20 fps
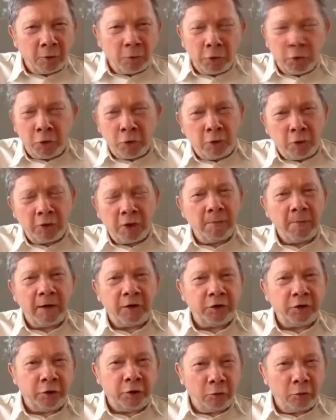know them
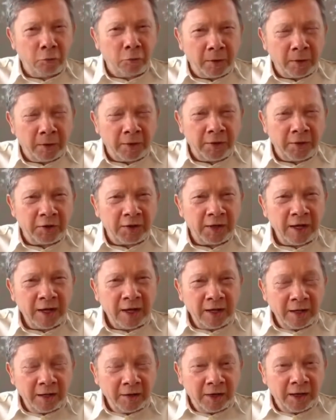as humans.
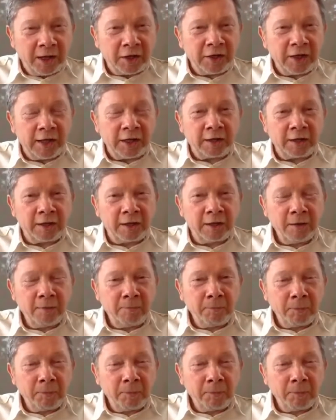They are just